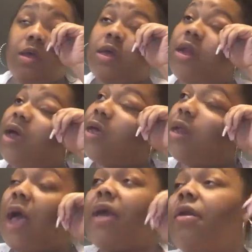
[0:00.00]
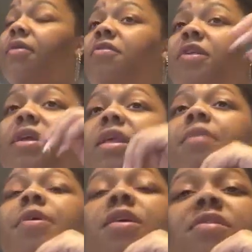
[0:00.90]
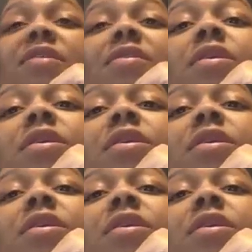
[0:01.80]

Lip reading: And I can understand that, because that's